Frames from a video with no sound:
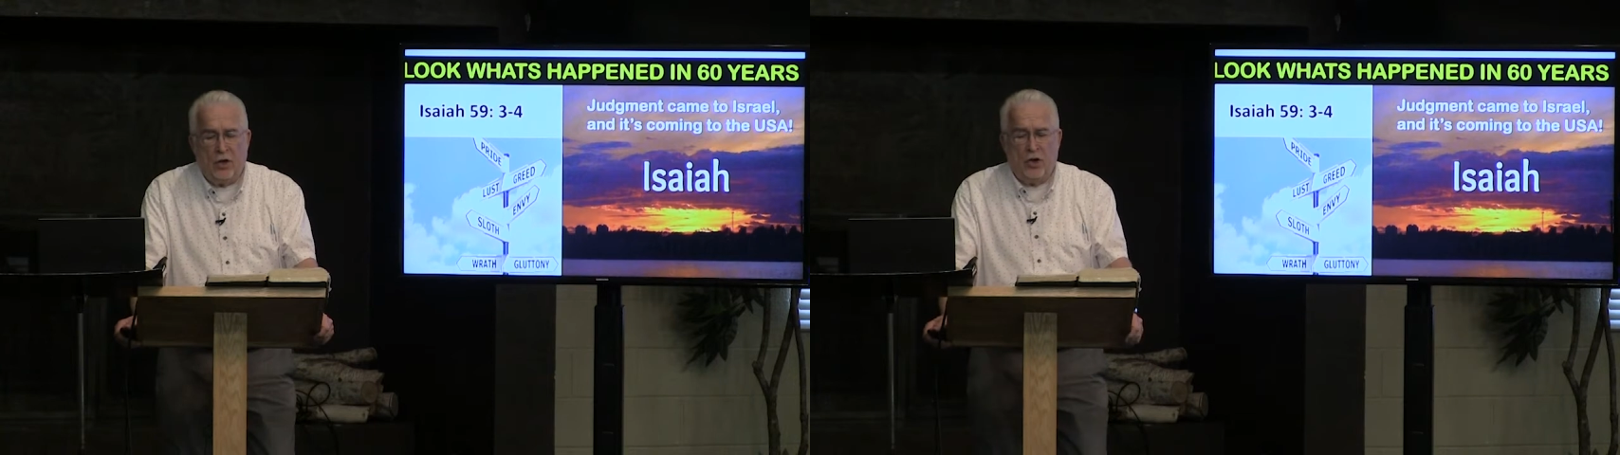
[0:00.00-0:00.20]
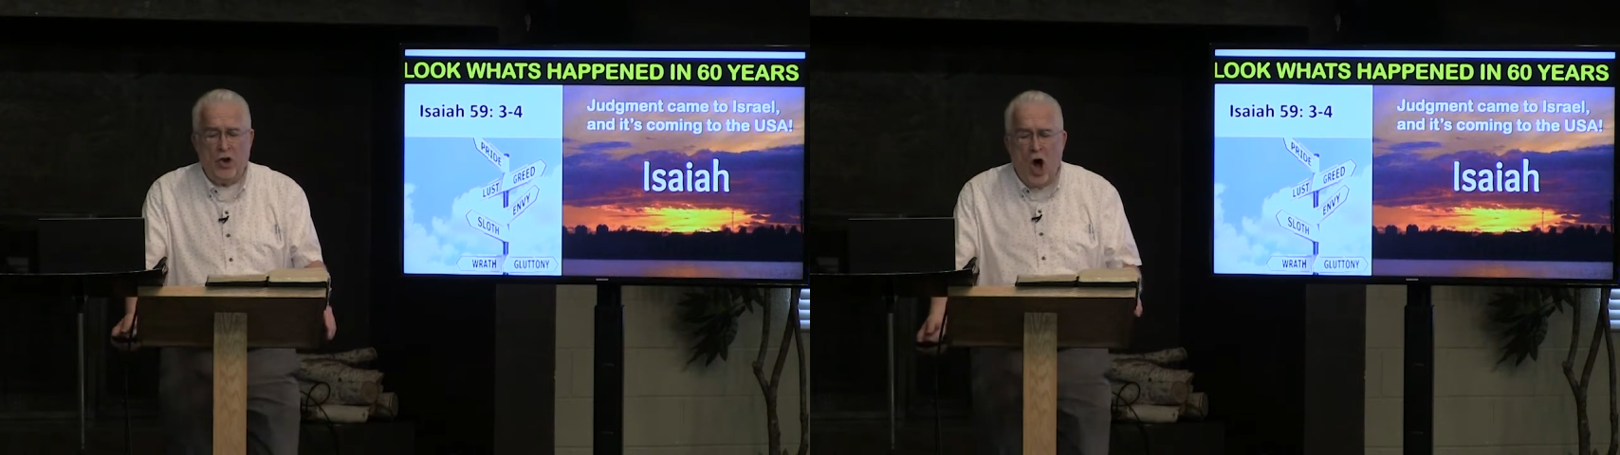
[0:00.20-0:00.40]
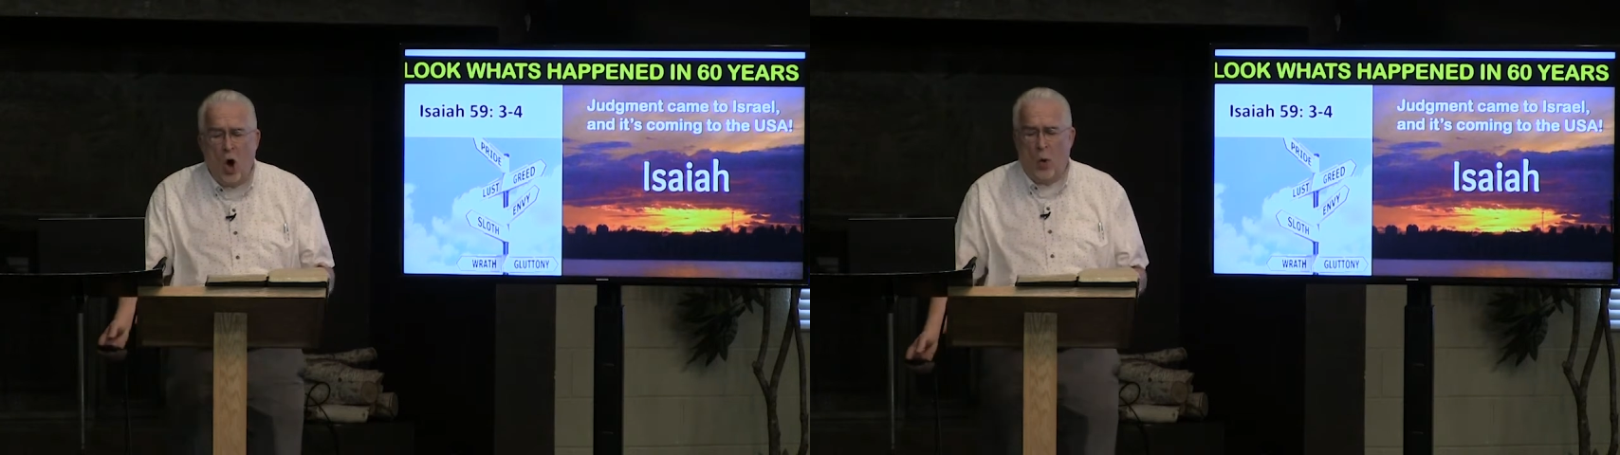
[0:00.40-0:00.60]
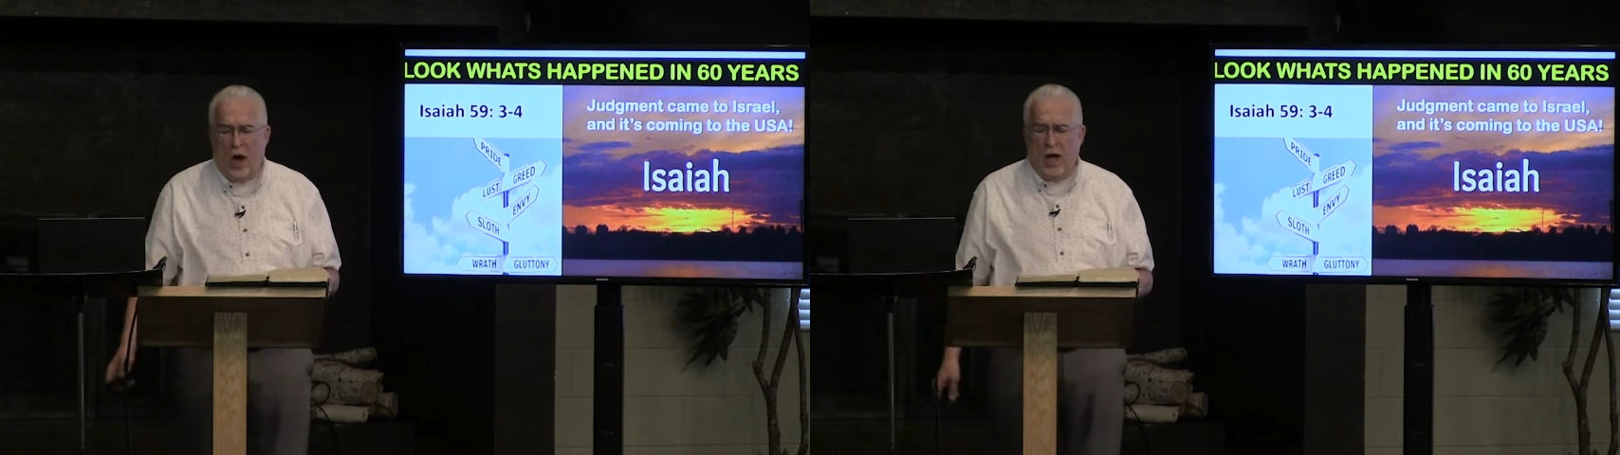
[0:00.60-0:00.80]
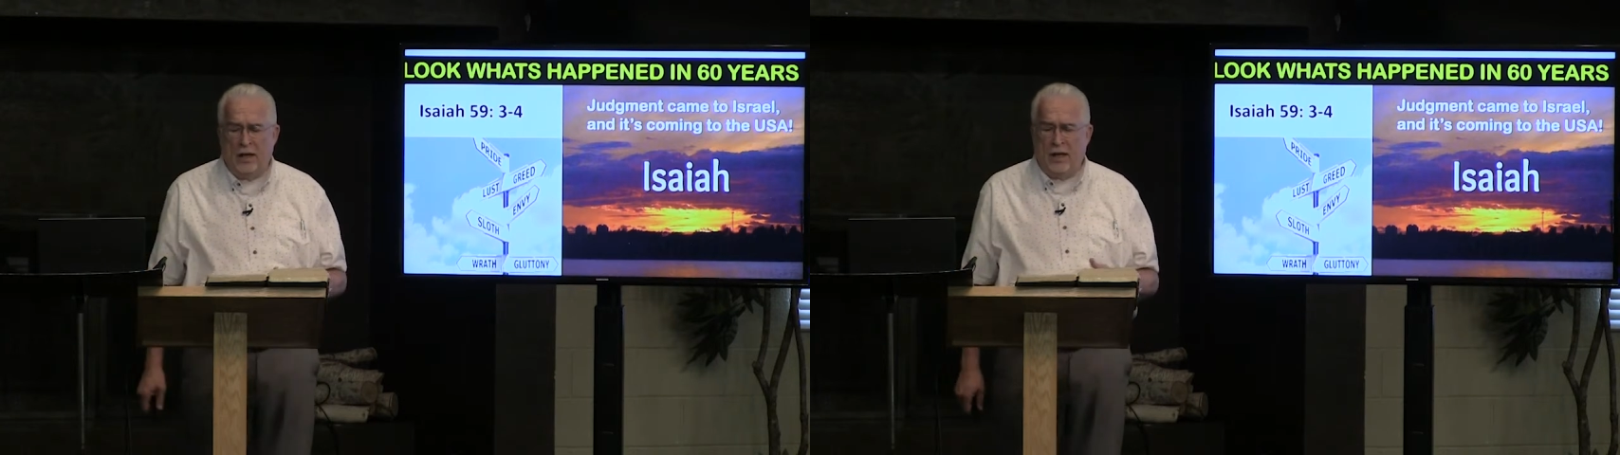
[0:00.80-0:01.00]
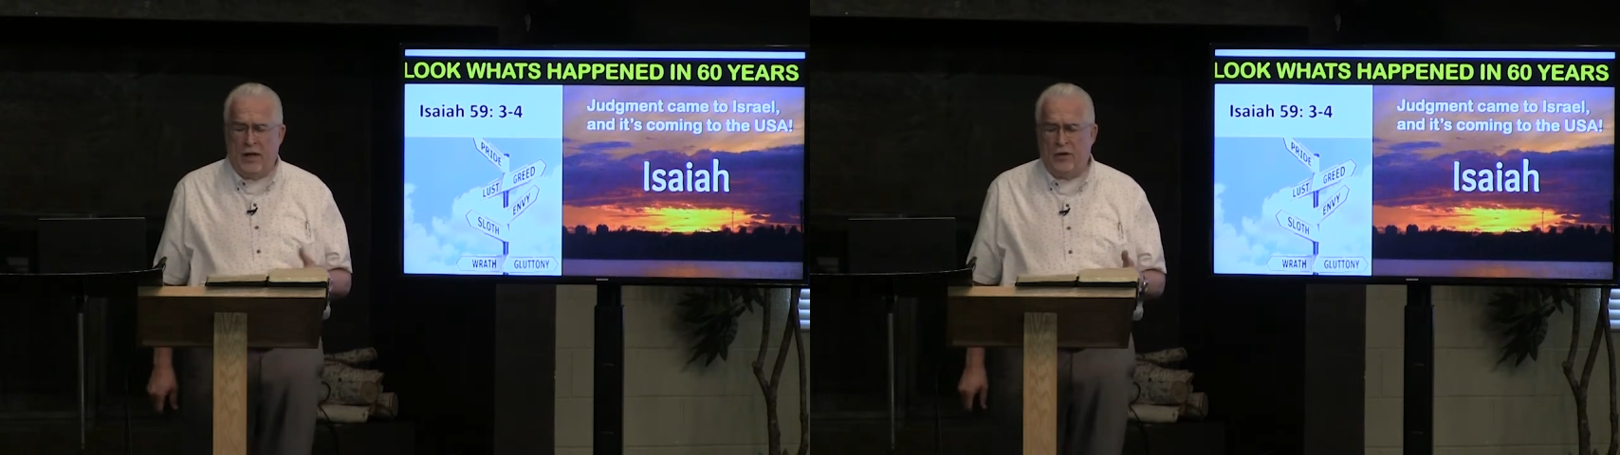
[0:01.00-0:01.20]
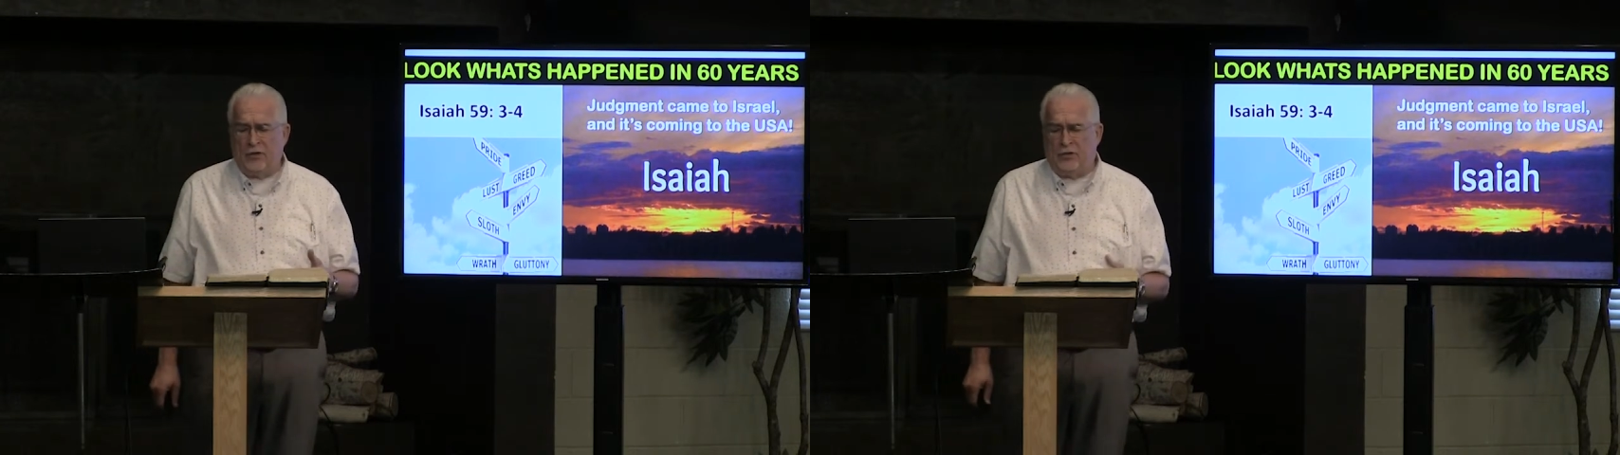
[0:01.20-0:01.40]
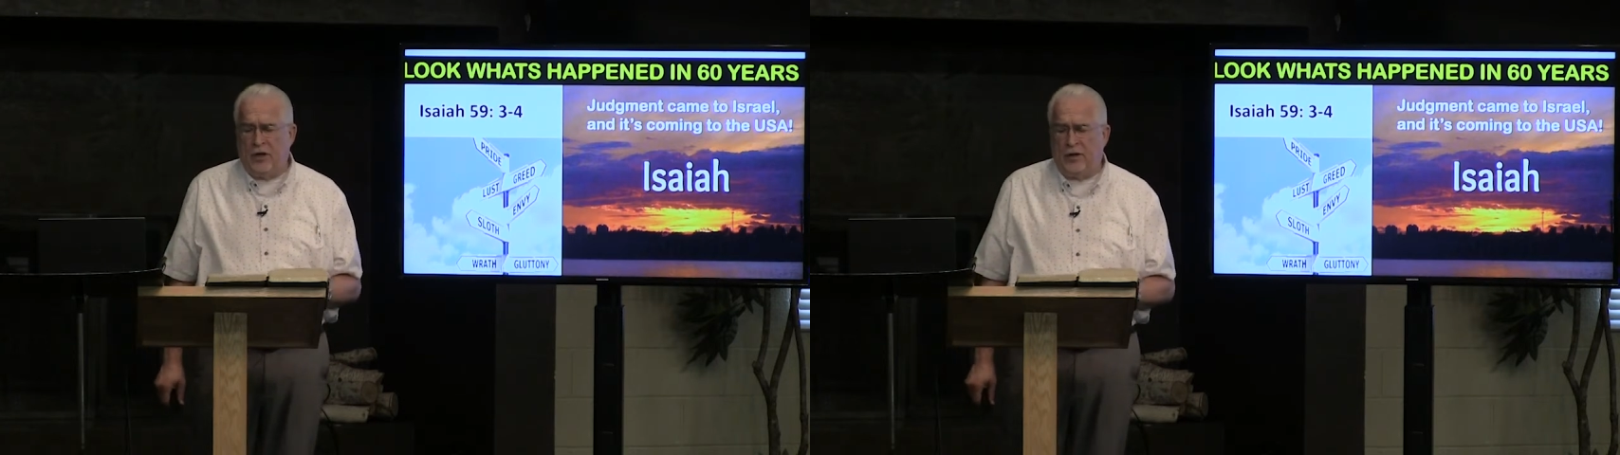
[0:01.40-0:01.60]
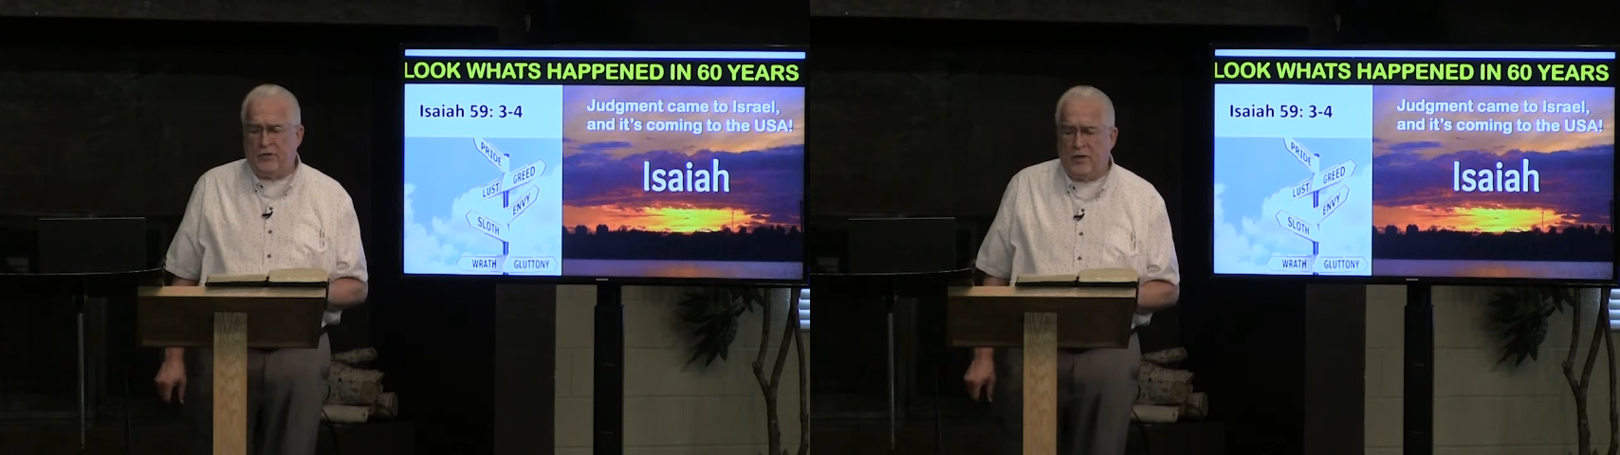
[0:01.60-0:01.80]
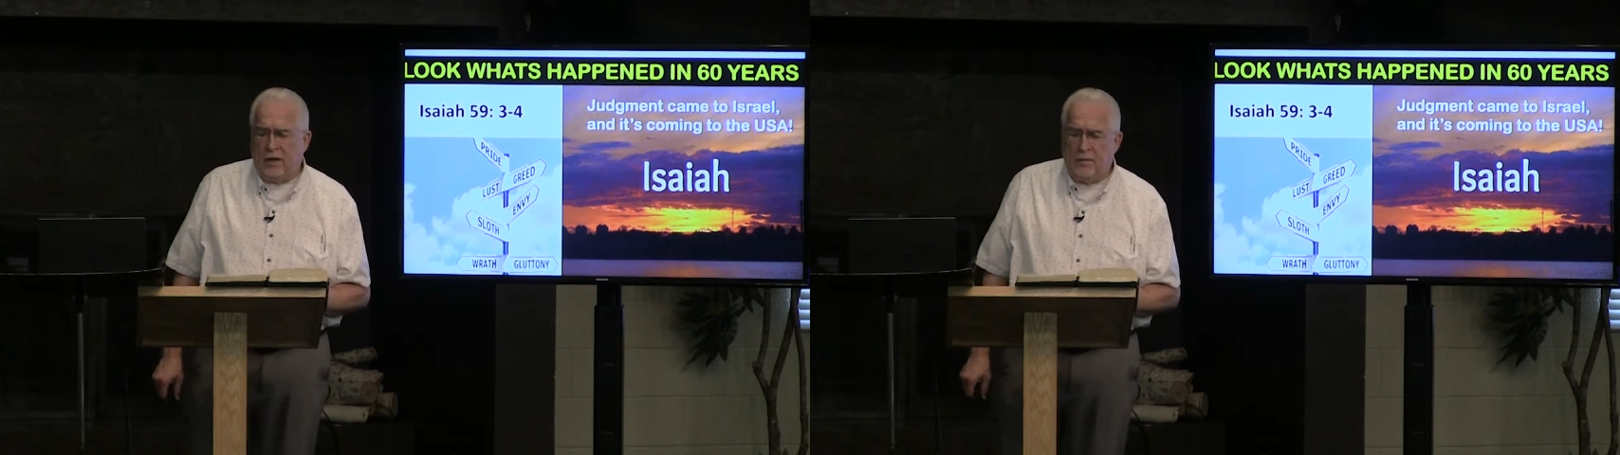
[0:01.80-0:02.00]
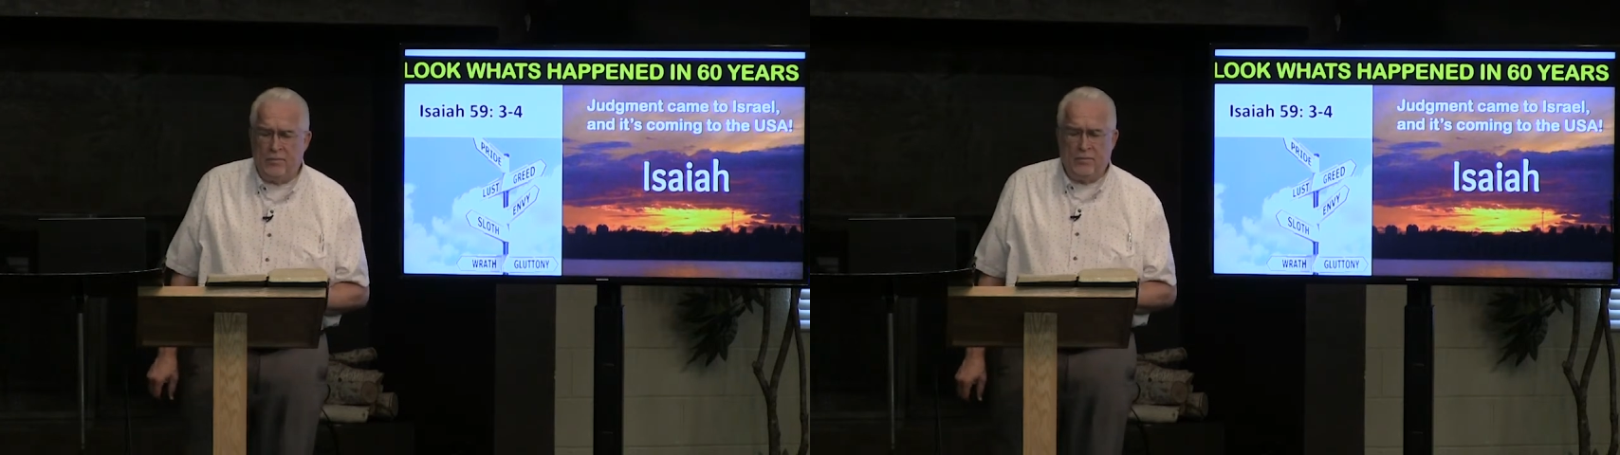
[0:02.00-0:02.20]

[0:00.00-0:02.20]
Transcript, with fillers: No one enters justly,